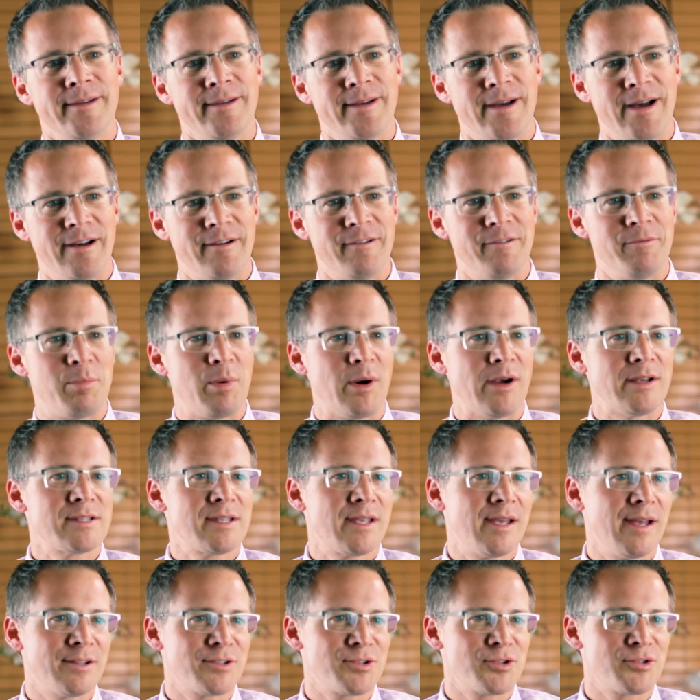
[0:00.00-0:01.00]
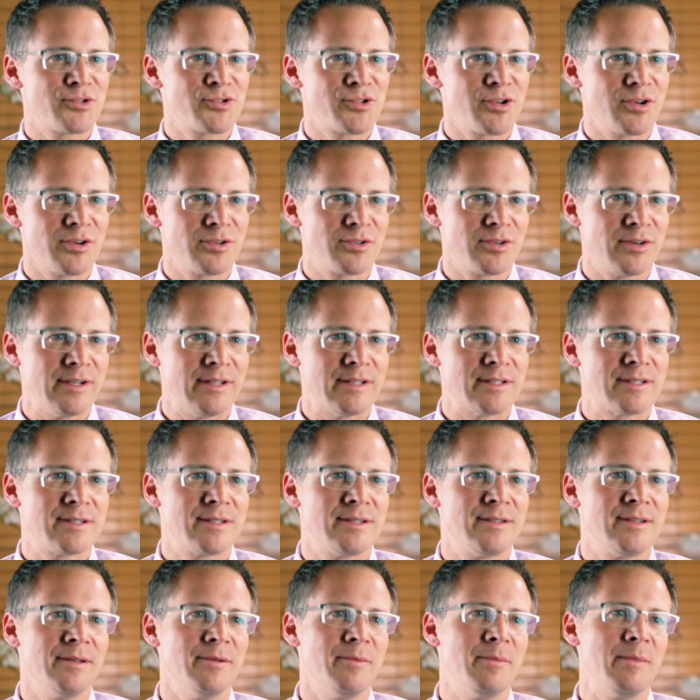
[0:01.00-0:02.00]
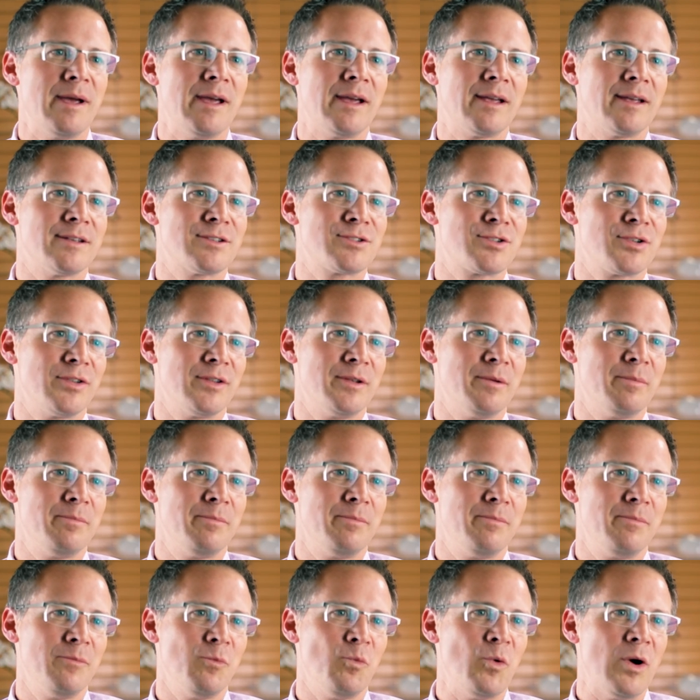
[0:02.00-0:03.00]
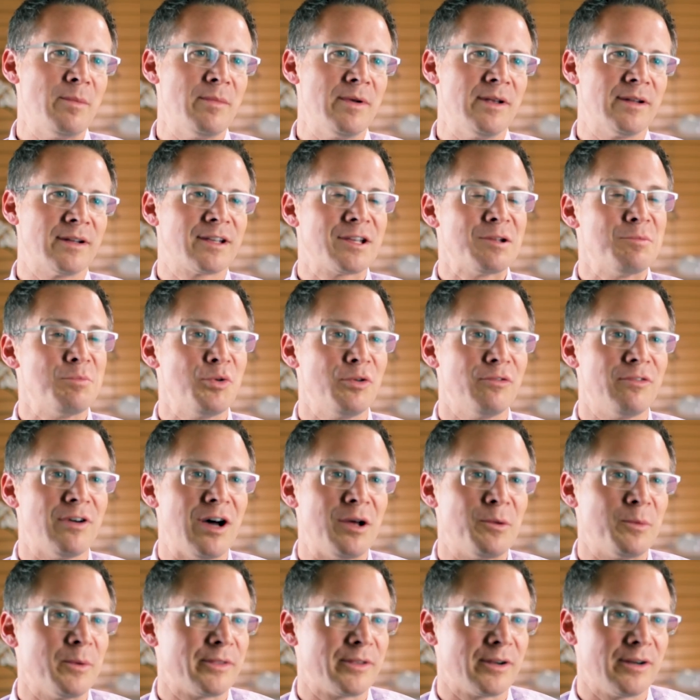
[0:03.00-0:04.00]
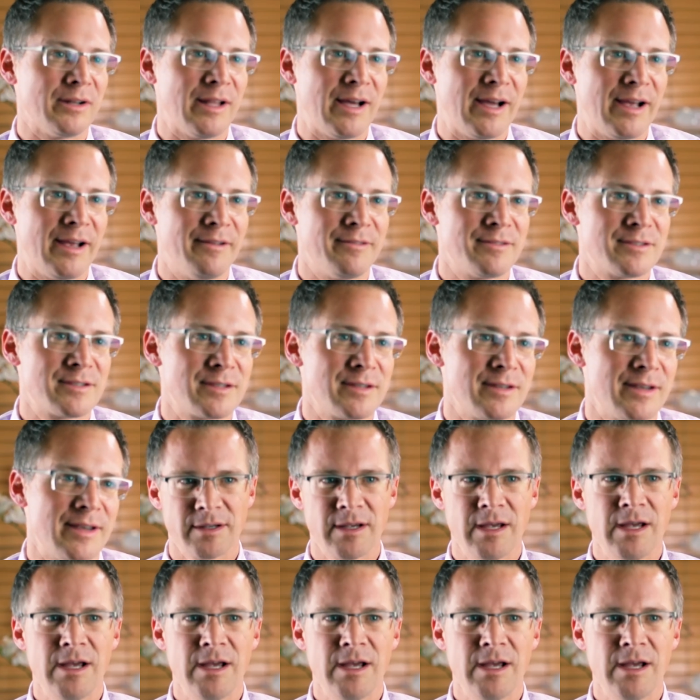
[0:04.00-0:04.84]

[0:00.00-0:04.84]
of breast cancer surgeries to make it so that women can move on with their lives.